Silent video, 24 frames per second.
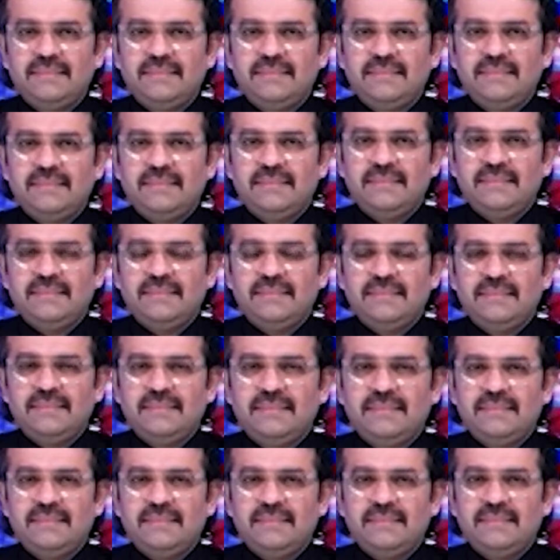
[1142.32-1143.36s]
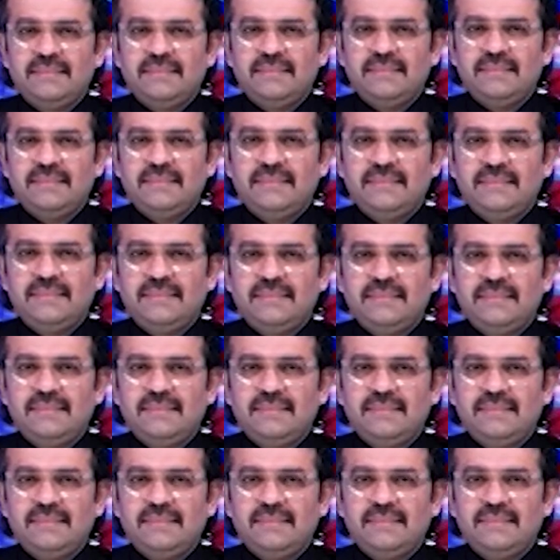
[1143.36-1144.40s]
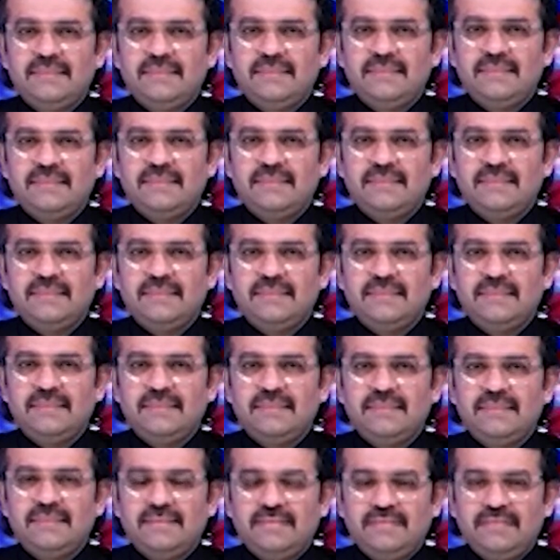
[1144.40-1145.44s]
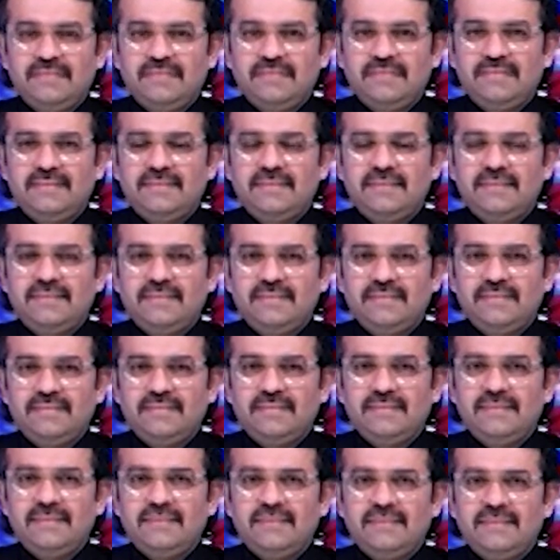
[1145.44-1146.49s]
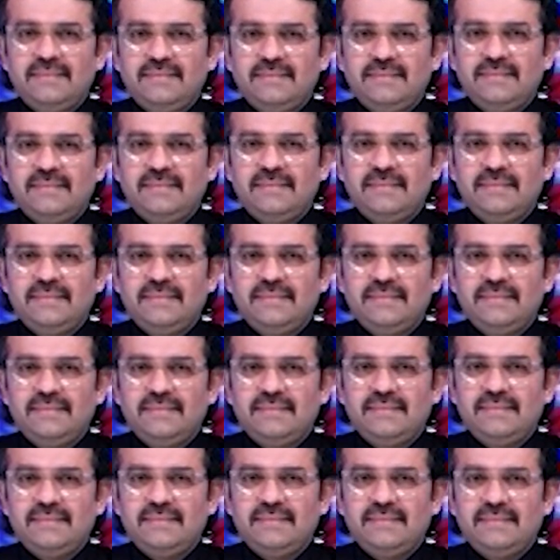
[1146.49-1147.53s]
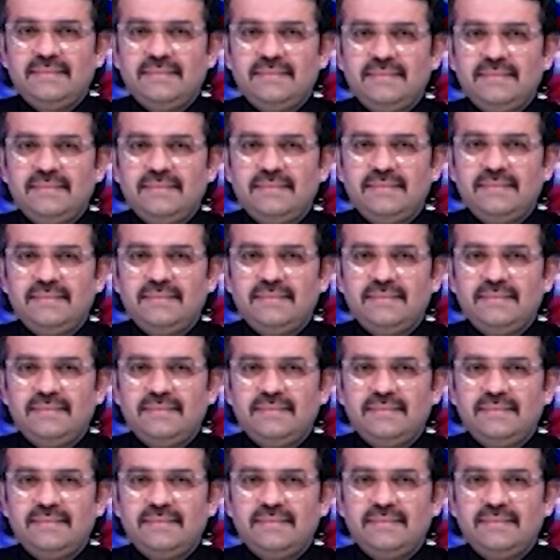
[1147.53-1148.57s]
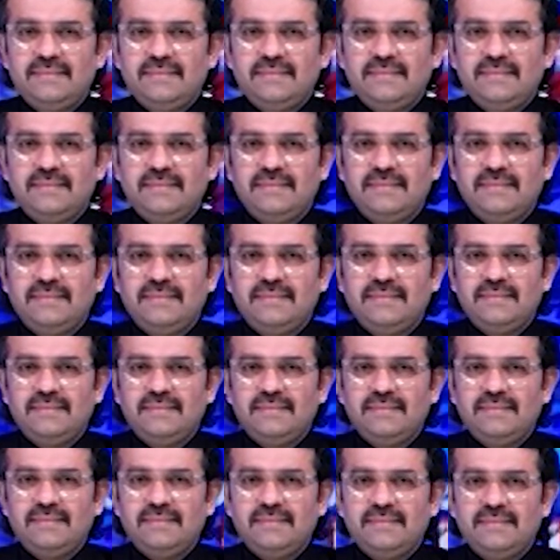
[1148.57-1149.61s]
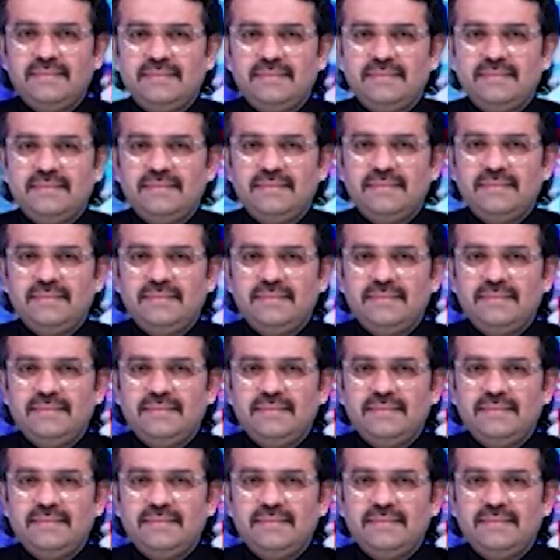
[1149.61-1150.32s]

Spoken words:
This person isn't speaking.